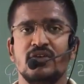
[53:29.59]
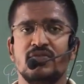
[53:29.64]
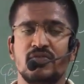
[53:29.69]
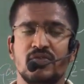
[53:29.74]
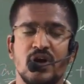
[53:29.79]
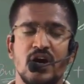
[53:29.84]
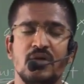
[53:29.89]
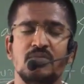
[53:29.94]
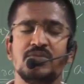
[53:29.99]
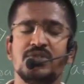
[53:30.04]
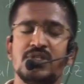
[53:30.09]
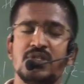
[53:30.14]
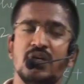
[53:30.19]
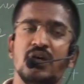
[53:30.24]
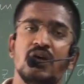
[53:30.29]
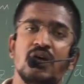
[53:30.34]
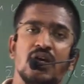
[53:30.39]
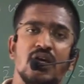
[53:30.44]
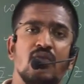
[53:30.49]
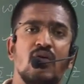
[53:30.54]
If
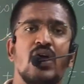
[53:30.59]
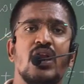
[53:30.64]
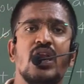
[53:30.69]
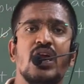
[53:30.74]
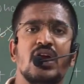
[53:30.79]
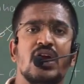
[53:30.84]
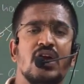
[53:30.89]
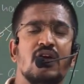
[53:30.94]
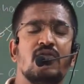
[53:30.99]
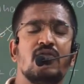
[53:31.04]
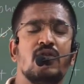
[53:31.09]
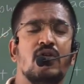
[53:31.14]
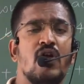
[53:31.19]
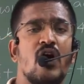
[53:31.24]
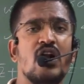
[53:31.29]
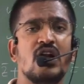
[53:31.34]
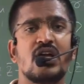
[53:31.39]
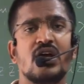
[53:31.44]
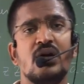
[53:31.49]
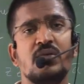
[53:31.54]
comes, you are lucky. If
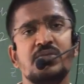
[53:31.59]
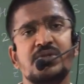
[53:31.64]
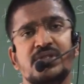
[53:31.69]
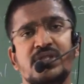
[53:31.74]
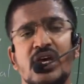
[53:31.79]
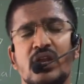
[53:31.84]
not comes,